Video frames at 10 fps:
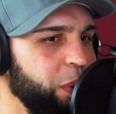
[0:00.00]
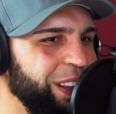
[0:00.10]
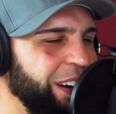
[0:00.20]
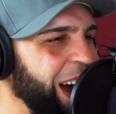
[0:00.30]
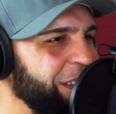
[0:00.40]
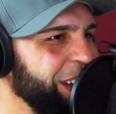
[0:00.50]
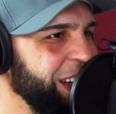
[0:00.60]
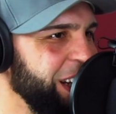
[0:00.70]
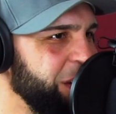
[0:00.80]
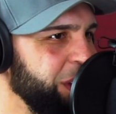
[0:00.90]
but they're having
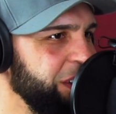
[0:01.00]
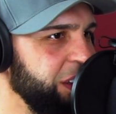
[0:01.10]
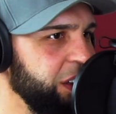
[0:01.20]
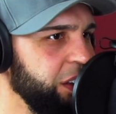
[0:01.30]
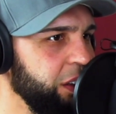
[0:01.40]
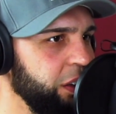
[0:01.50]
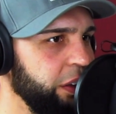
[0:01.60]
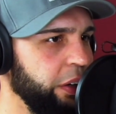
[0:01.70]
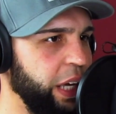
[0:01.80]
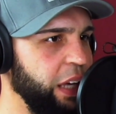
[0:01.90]
an increase in
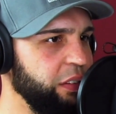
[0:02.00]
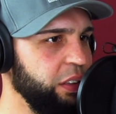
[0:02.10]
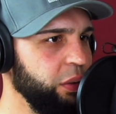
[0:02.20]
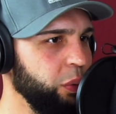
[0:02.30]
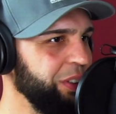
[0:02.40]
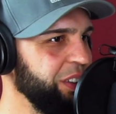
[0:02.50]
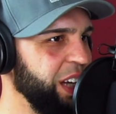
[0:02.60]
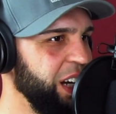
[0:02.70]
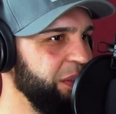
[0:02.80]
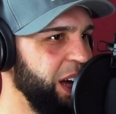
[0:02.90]
their cases, which is
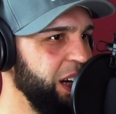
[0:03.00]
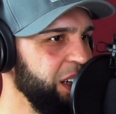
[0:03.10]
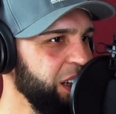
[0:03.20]
kind of odd.